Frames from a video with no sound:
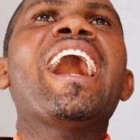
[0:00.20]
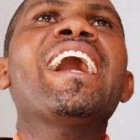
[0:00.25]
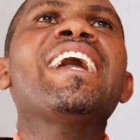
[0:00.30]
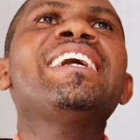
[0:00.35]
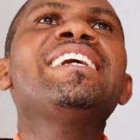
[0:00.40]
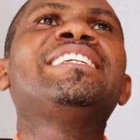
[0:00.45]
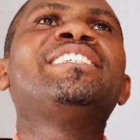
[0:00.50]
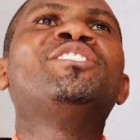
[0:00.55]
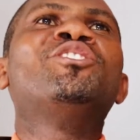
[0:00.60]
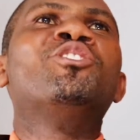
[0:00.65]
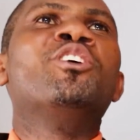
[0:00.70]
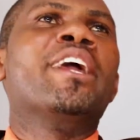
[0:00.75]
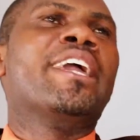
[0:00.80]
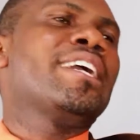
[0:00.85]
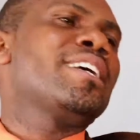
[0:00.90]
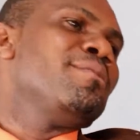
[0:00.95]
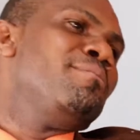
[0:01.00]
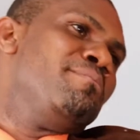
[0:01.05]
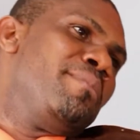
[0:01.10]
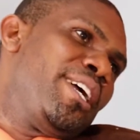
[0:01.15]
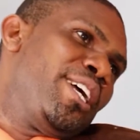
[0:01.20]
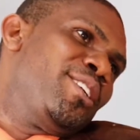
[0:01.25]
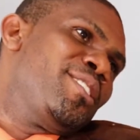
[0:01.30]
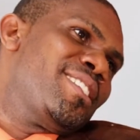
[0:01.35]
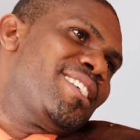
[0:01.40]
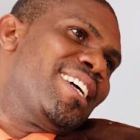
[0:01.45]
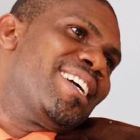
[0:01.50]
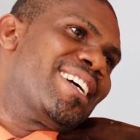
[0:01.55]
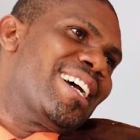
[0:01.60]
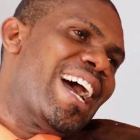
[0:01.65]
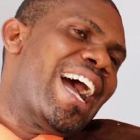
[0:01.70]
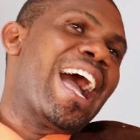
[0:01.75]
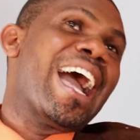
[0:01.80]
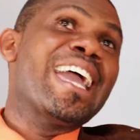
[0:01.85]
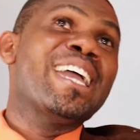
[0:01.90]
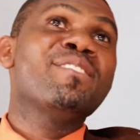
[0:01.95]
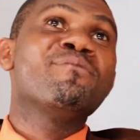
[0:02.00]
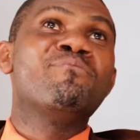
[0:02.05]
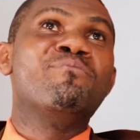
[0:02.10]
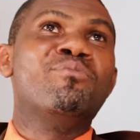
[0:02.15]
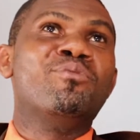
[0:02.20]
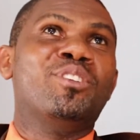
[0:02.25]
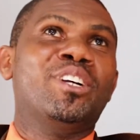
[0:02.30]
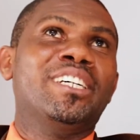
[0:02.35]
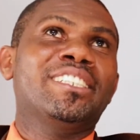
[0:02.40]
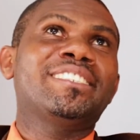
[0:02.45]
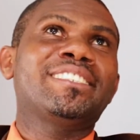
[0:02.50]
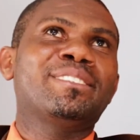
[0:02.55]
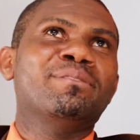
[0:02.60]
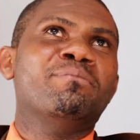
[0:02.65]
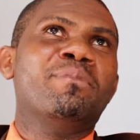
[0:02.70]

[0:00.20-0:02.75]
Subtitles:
I drink music, I breathe